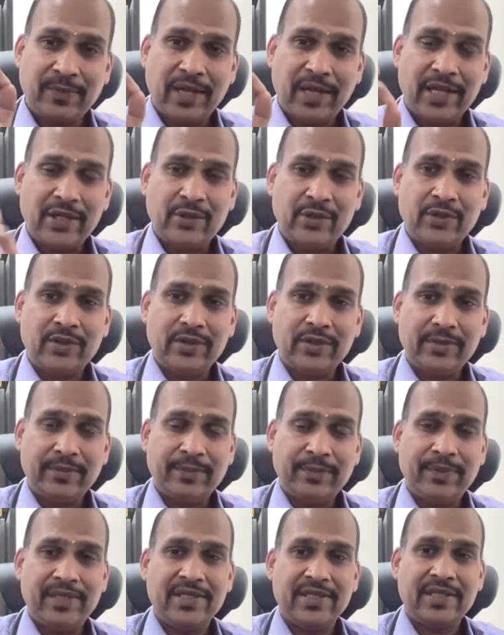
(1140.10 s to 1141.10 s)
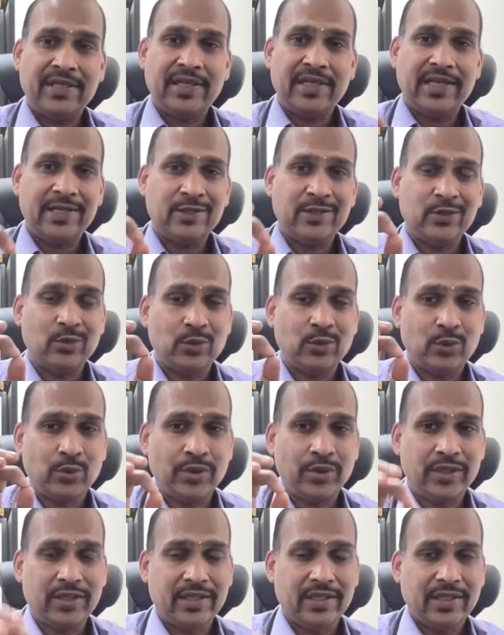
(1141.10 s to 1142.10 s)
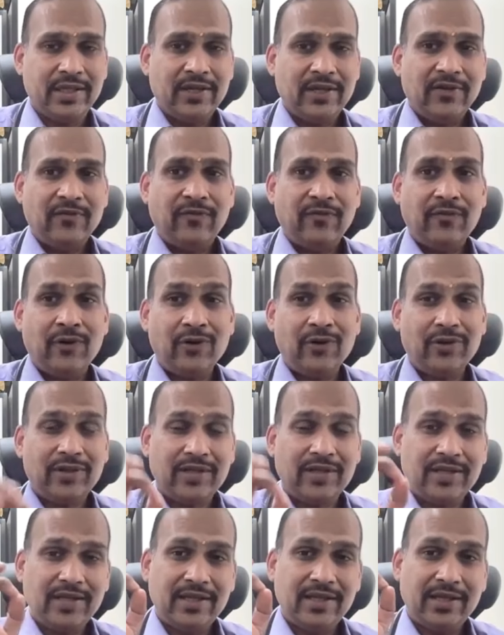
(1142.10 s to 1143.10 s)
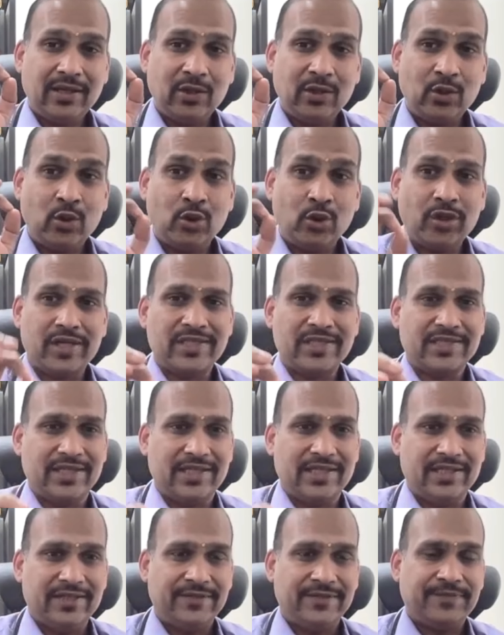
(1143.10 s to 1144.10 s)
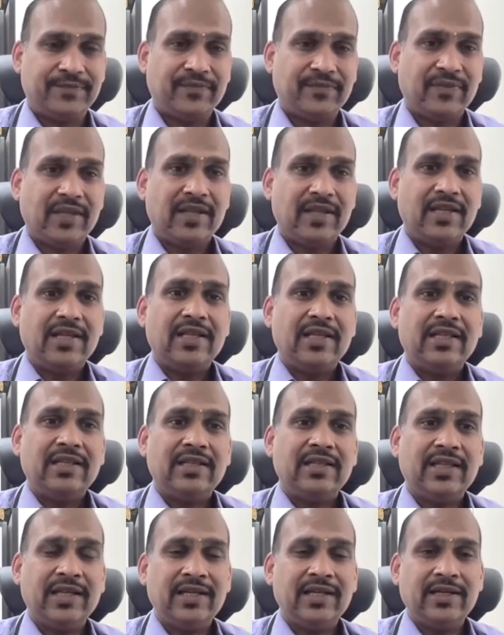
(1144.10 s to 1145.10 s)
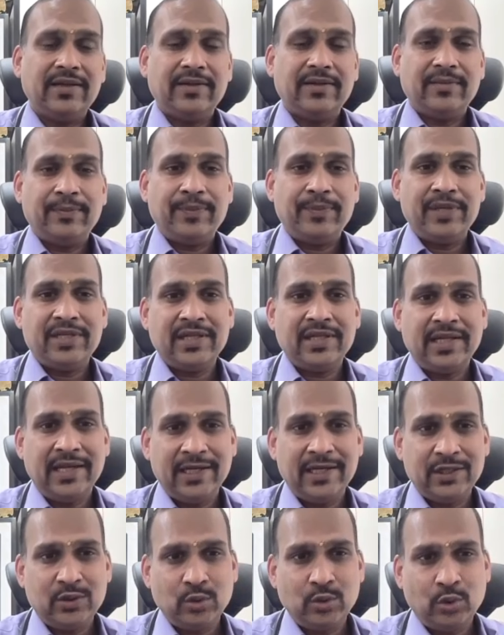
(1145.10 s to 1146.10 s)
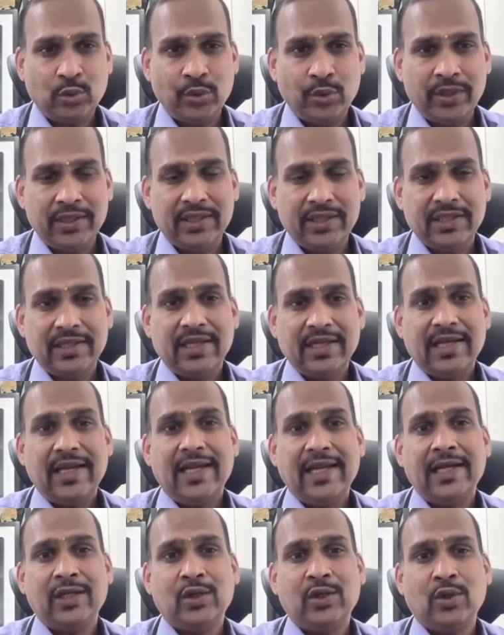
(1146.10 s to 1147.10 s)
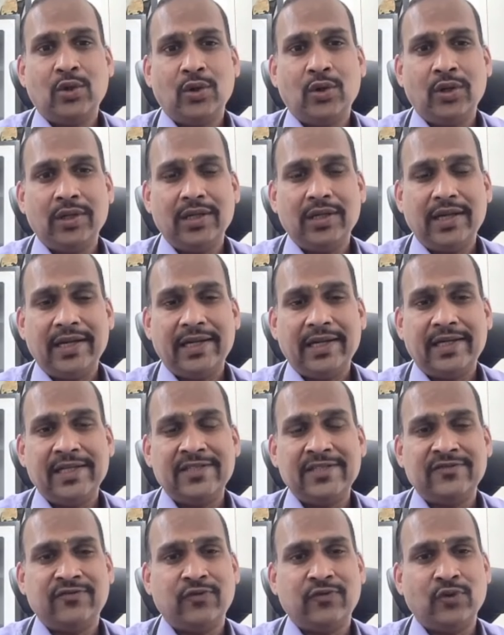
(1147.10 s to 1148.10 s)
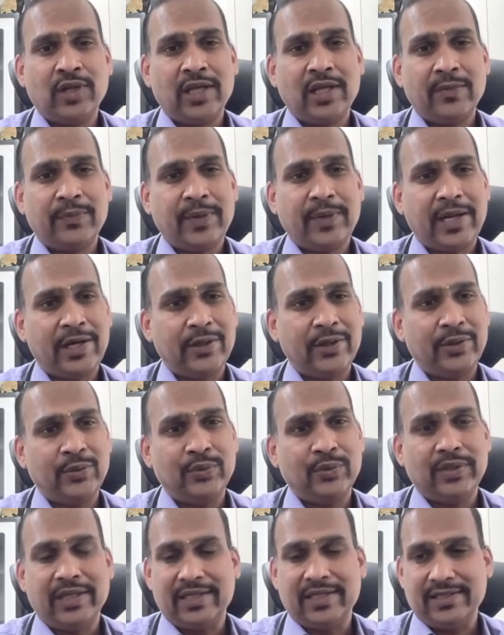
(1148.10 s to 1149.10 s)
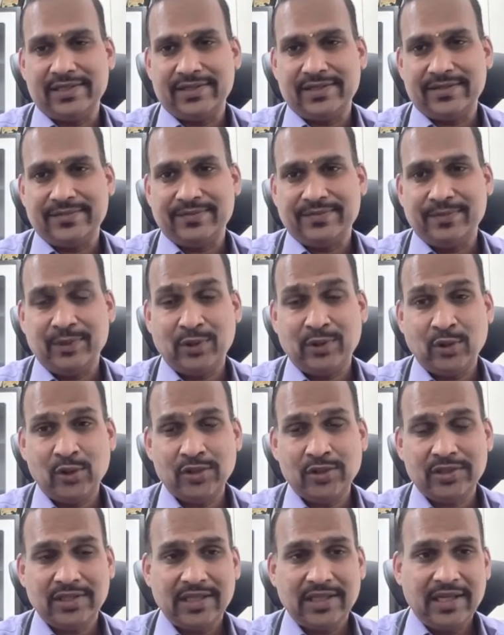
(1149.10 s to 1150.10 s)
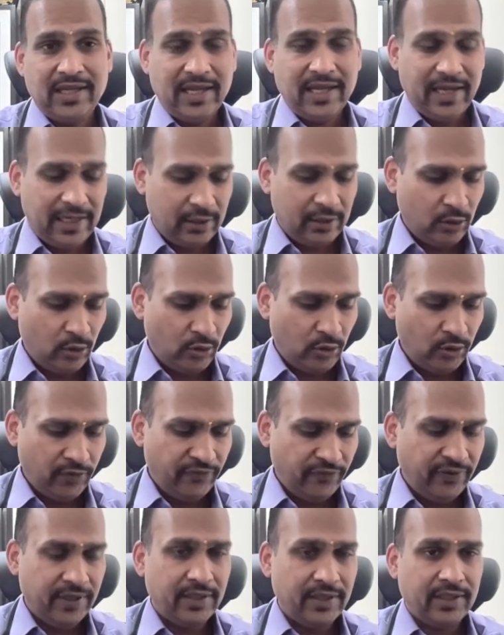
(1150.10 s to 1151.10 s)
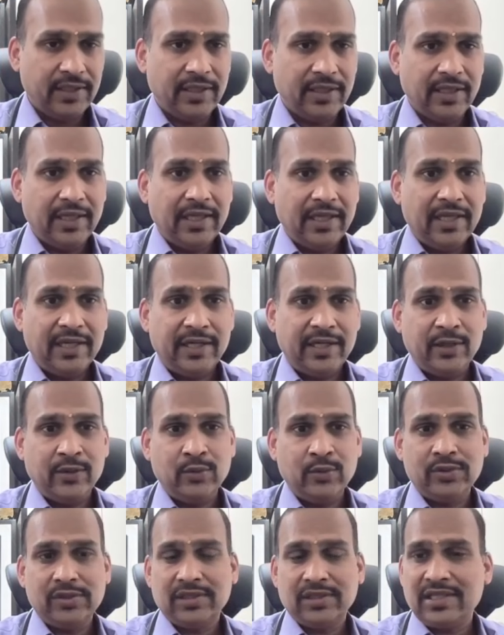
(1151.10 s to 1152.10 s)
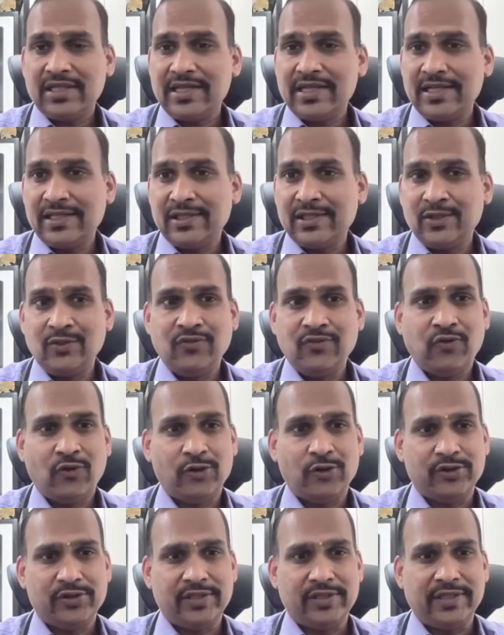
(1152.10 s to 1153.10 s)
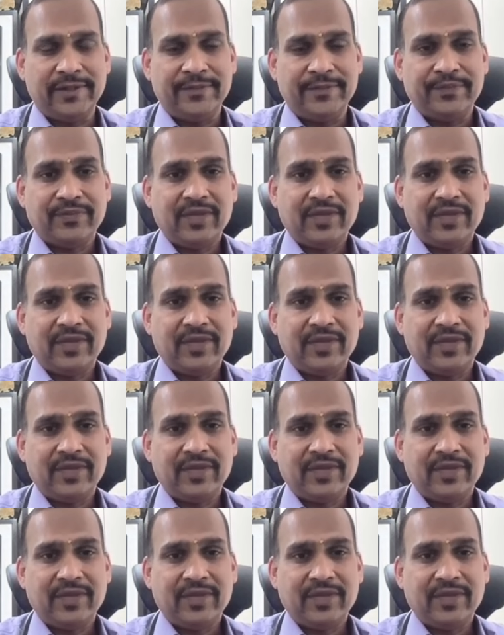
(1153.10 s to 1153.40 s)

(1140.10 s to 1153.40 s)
prior, patient has to quit for good result. Then patient has to quit alcohol at least 4 hours prior to test because alcohol will reduce DLCO falsely.